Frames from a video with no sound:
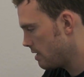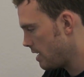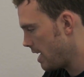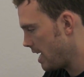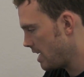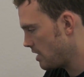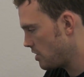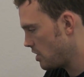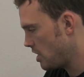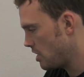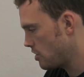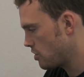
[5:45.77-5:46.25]

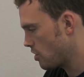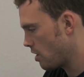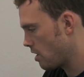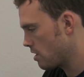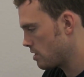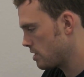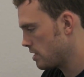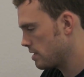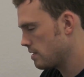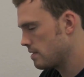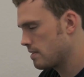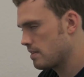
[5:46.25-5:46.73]
HE
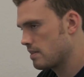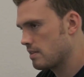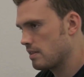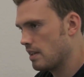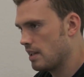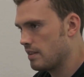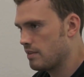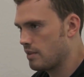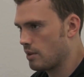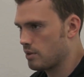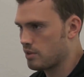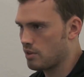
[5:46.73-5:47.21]
charges.
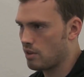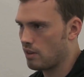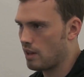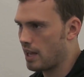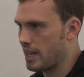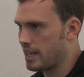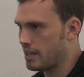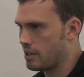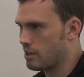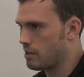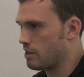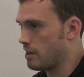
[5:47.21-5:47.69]
Those are
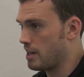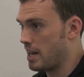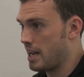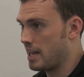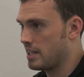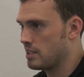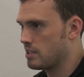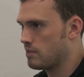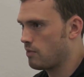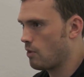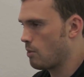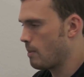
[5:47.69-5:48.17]
like
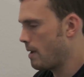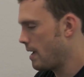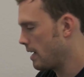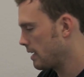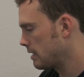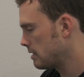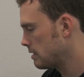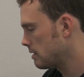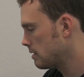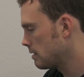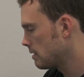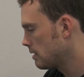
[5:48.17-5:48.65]
grenades from
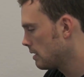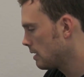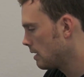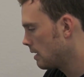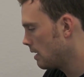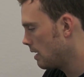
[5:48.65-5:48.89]
X.